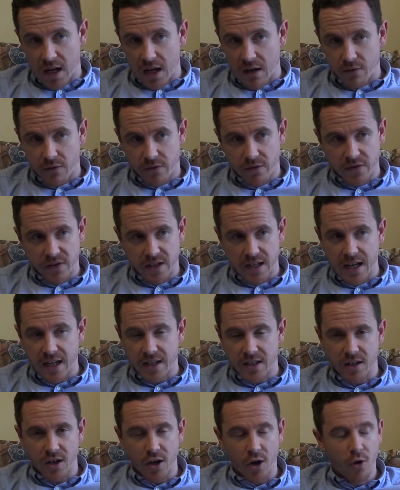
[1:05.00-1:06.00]
I've
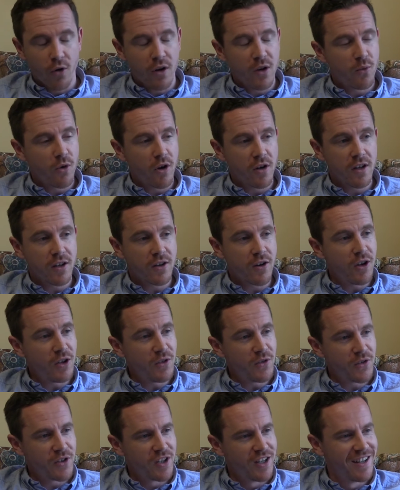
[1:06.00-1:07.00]
had a hole-in-one in
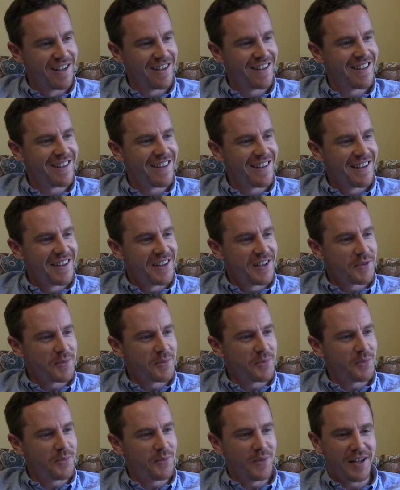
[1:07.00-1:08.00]
golf.
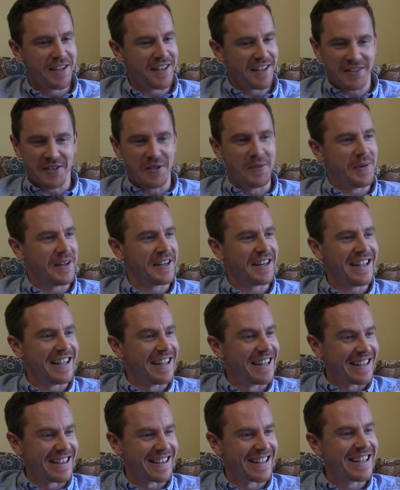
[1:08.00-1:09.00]
That's about
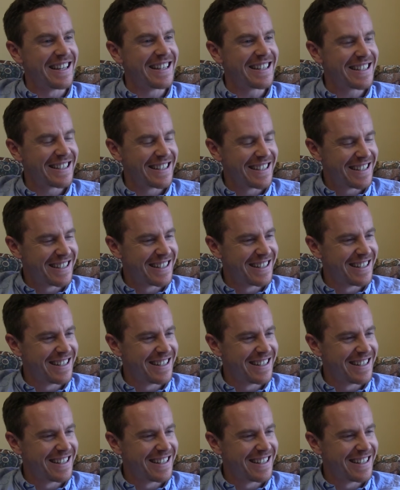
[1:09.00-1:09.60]
it, I think.